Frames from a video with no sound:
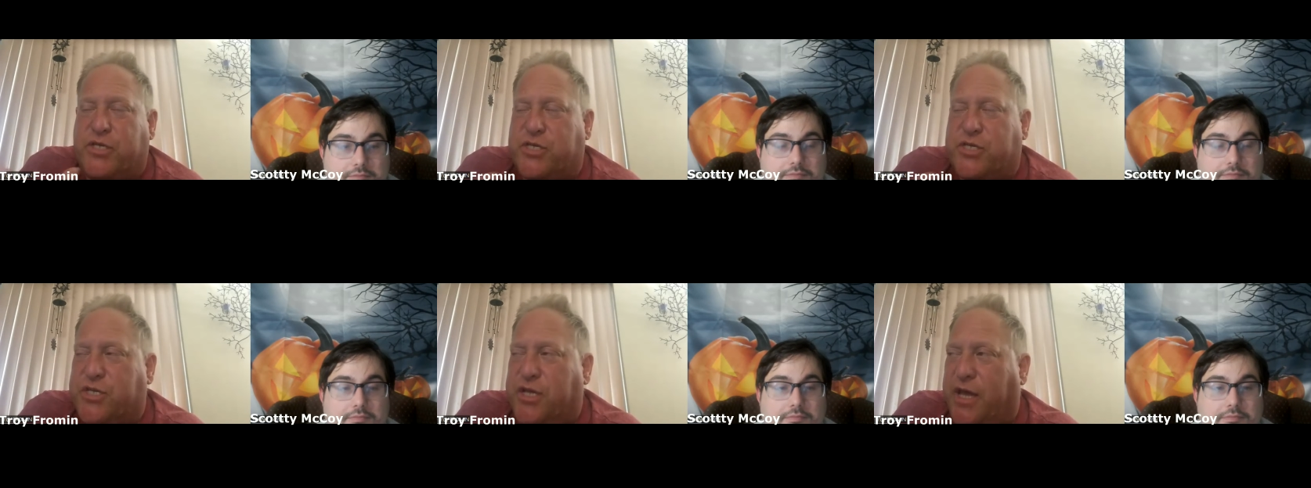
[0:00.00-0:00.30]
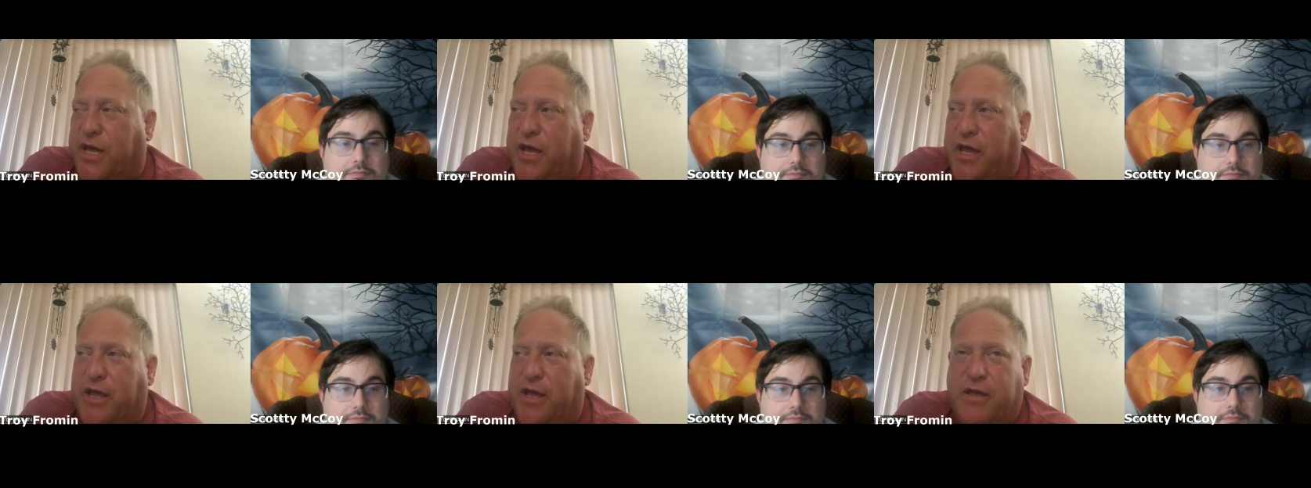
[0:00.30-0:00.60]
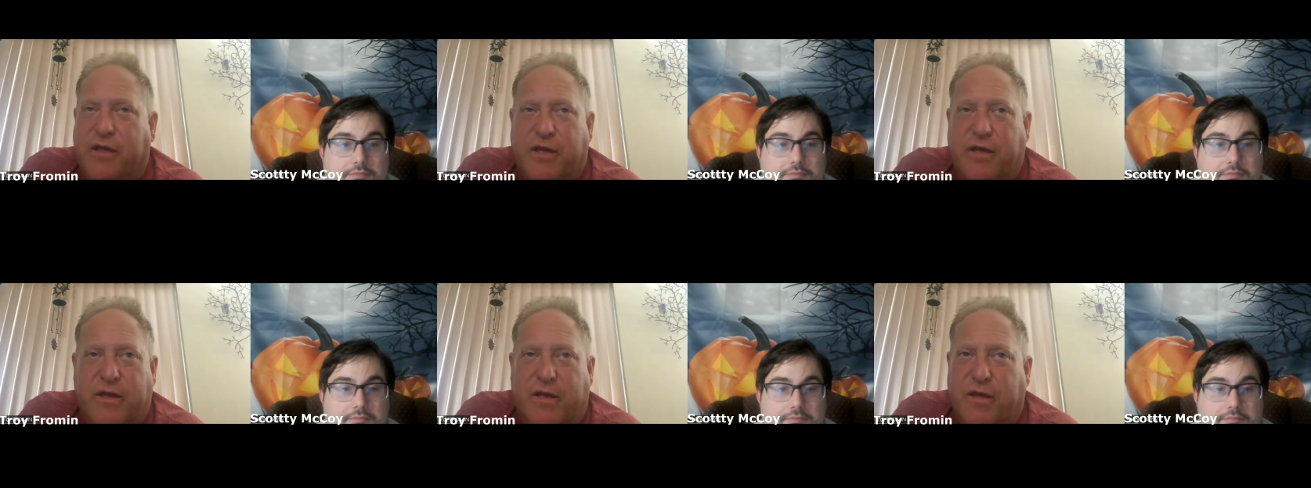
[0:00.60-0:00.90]
Speaker 1: to
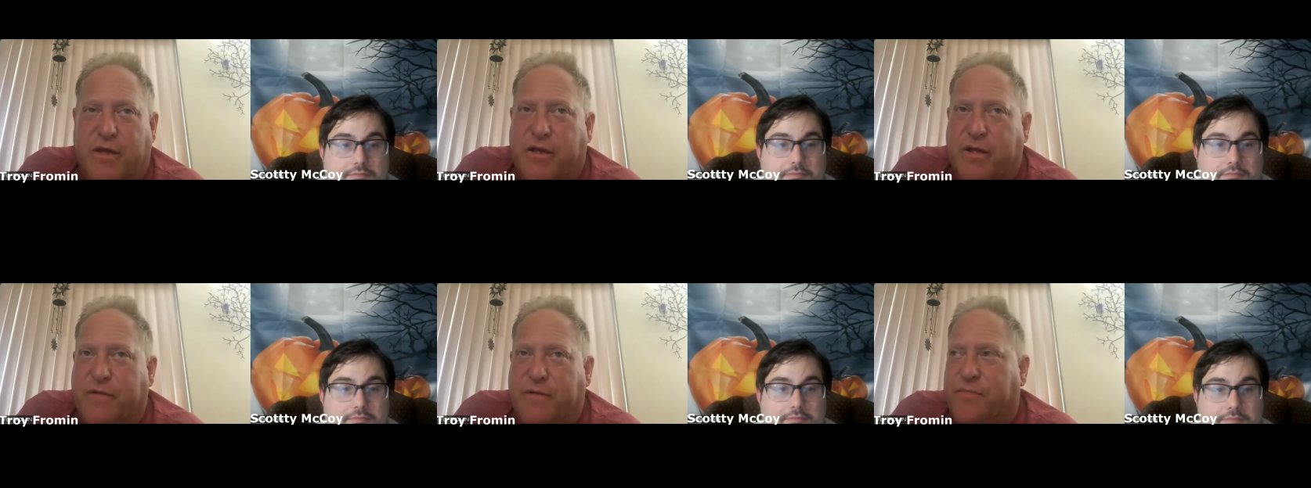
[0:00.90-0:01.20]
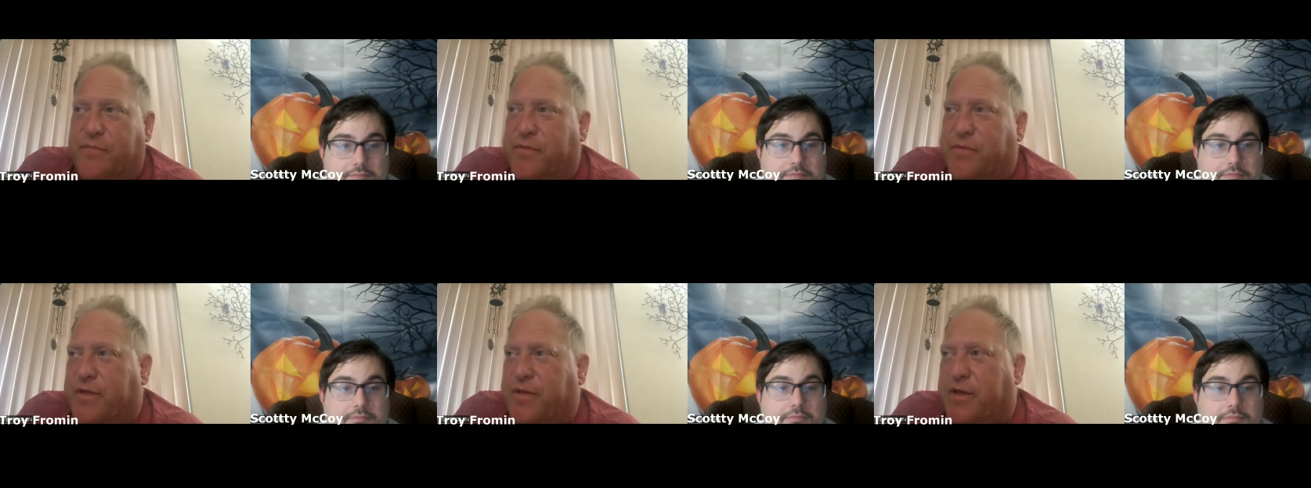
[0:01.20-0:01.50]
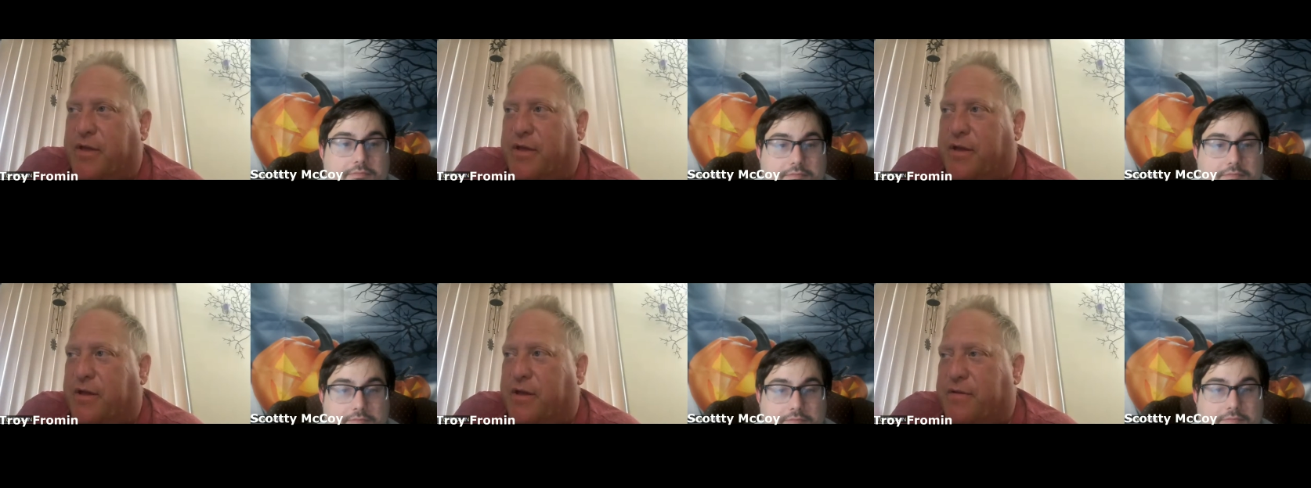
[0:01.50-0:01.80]
stay,
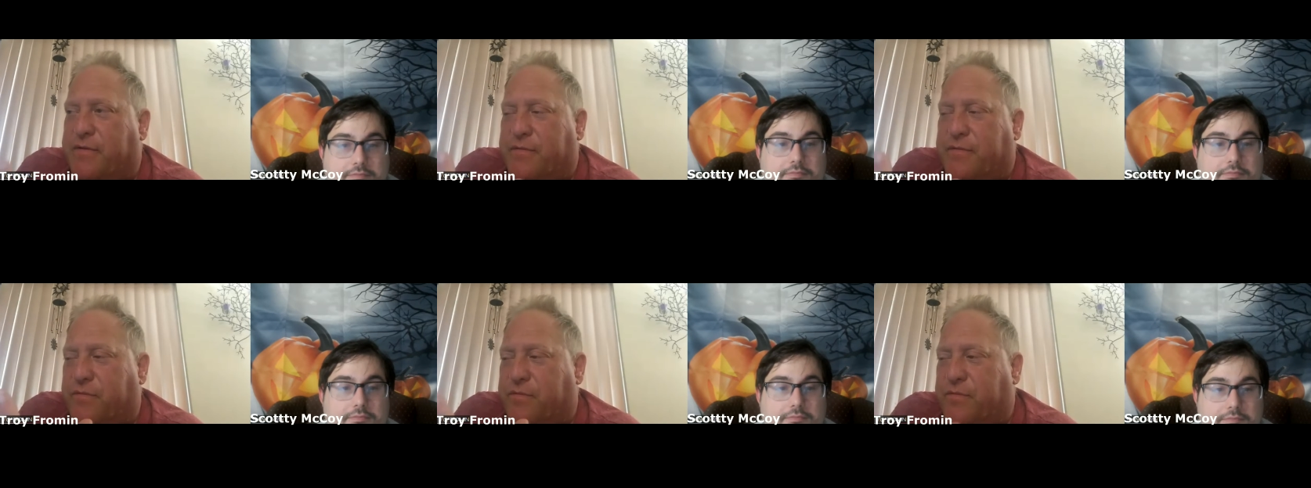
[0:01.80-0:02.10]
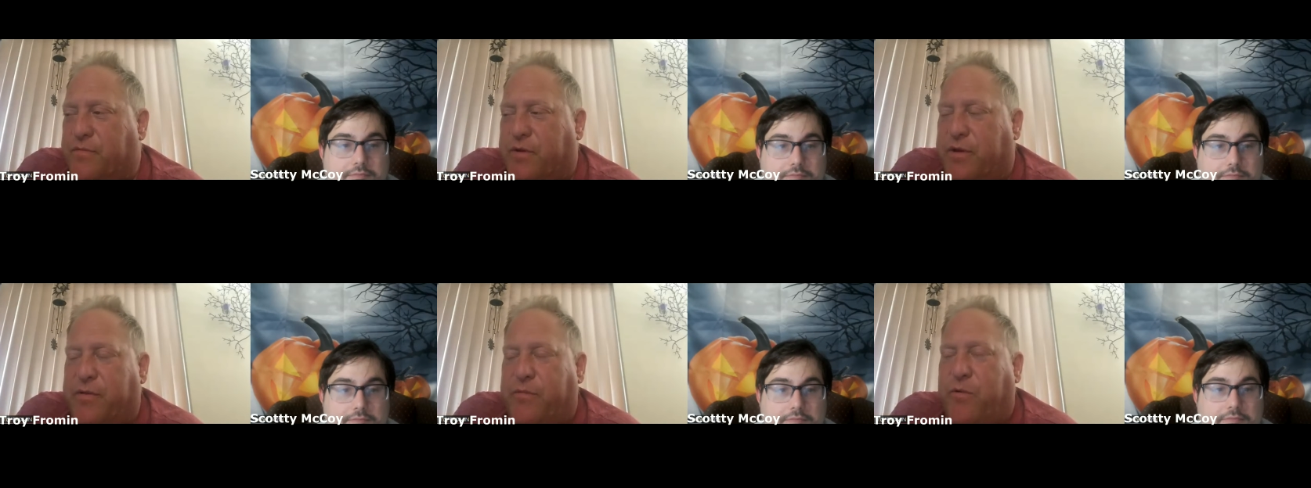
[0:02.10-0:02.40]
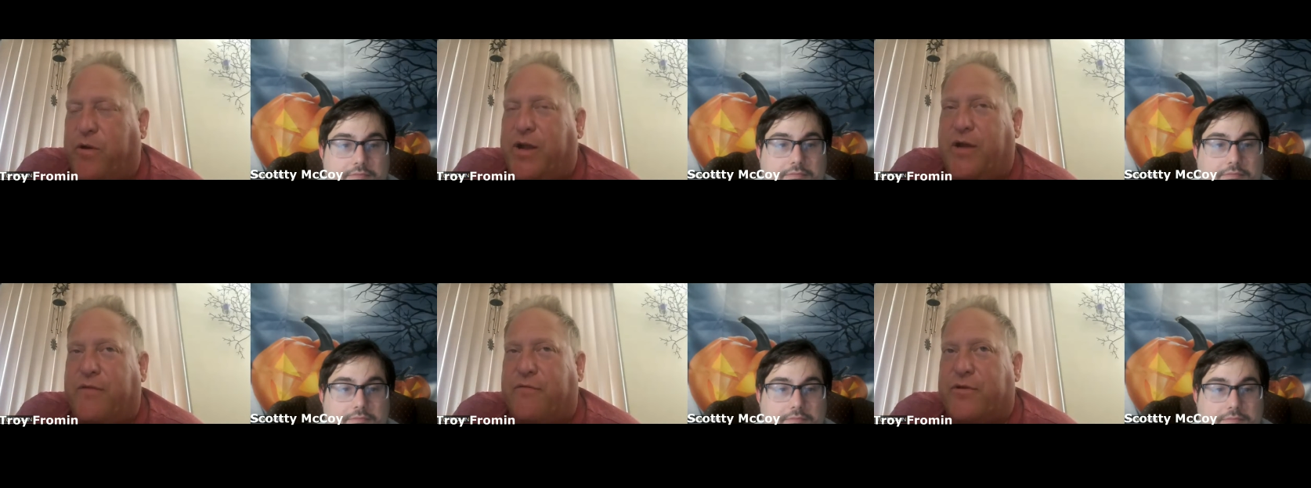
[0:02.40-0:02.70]

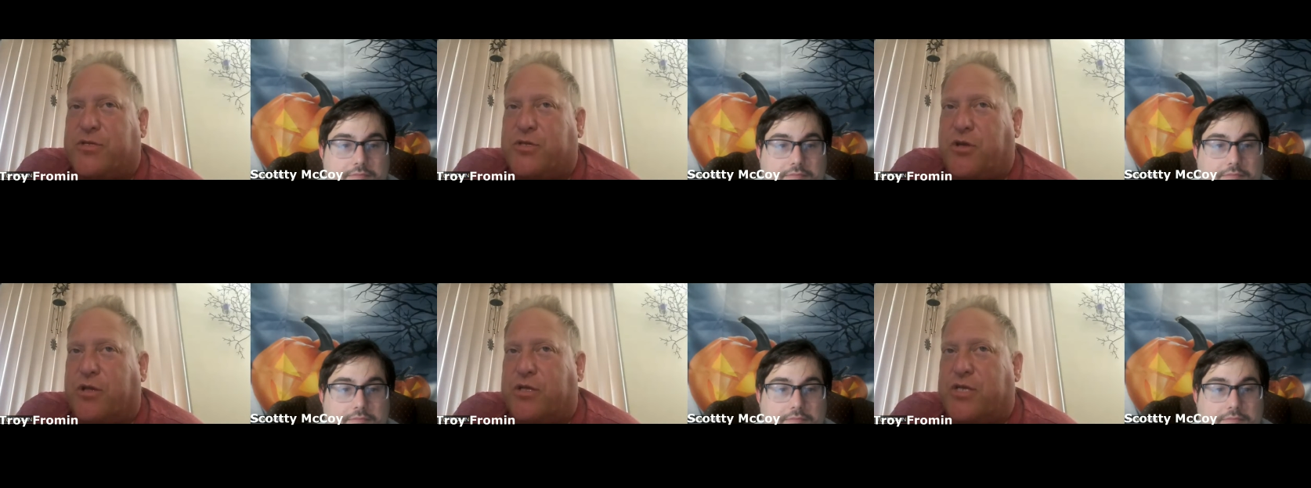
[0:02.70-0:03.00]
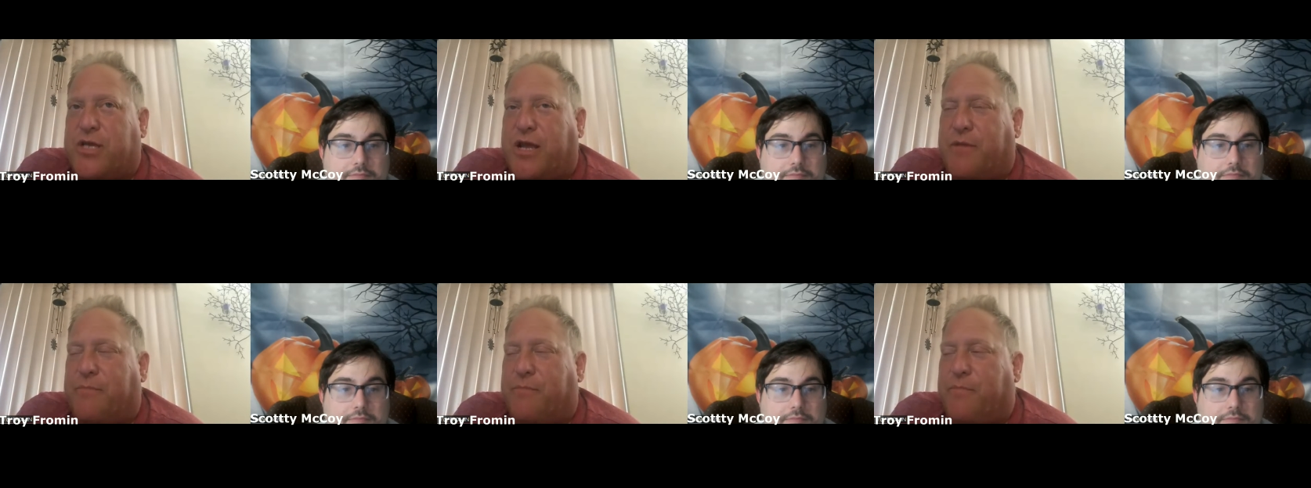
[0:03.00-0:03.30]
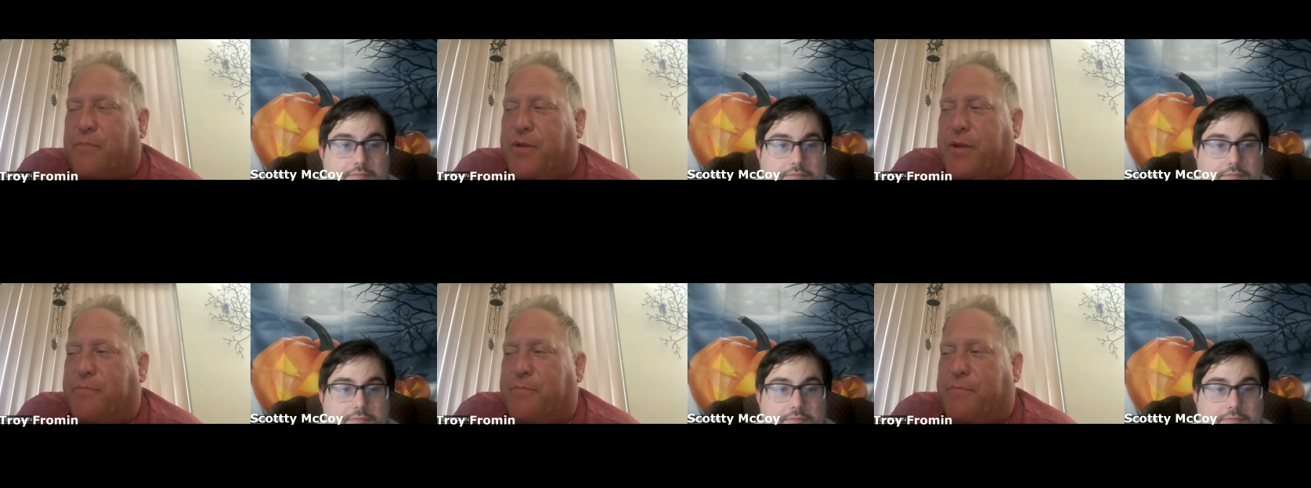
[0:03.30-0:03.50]
well, whatever. So it's like a